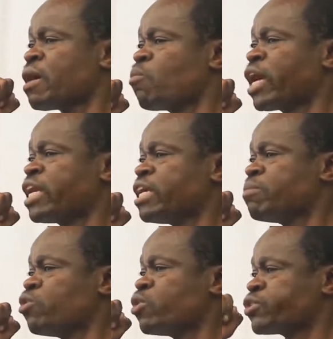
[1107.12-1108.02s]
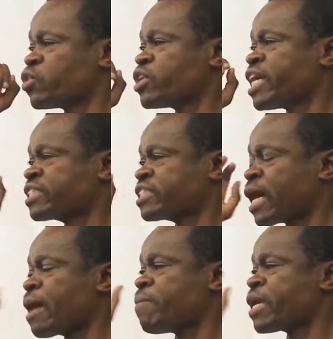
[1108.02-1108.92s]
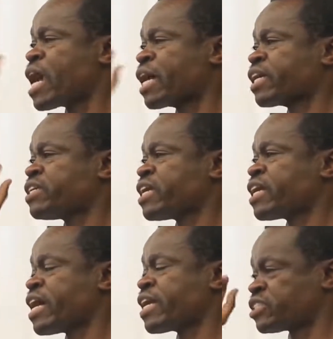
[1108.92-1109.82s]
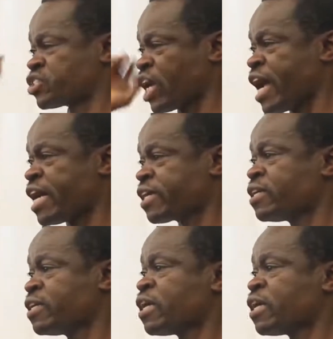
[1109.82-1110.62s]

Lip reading: Mwalimu Julius Kambarage Nyerere saying